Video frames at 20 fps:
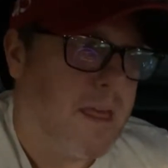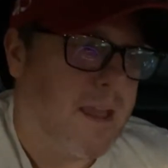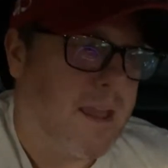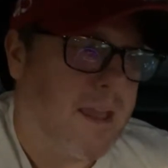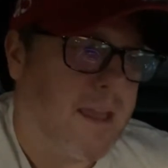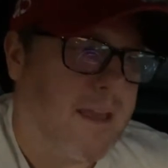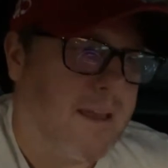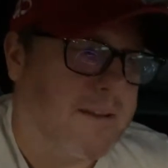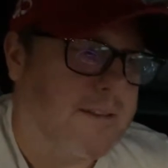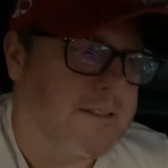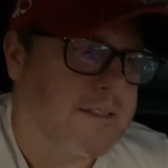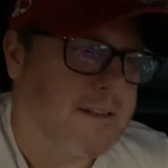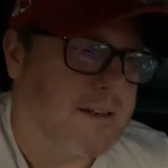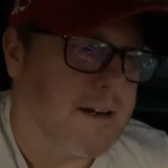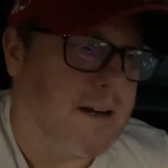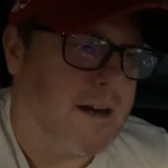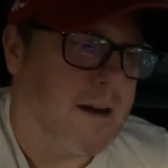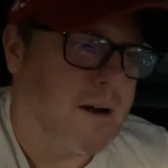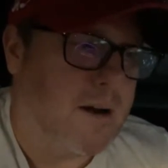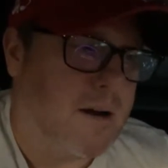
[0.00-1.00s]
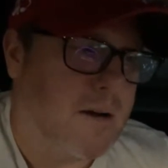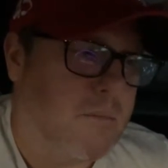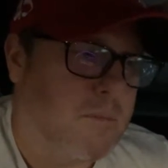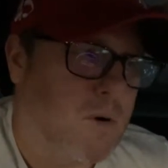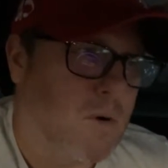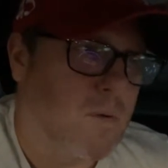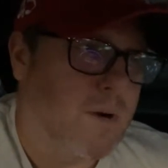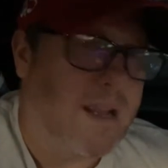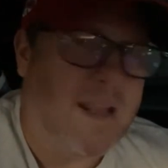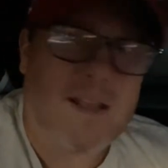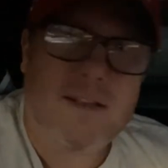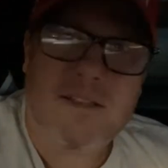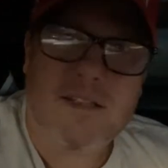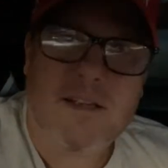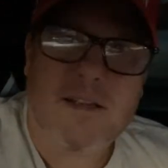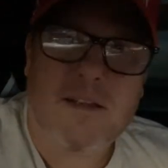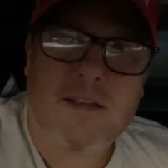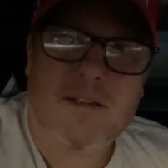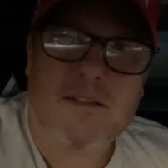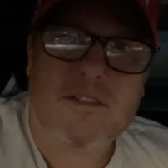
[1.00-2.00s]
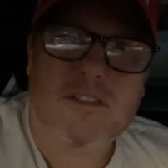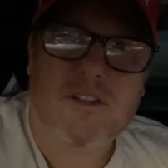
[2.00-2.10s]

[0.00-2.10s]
And Miranda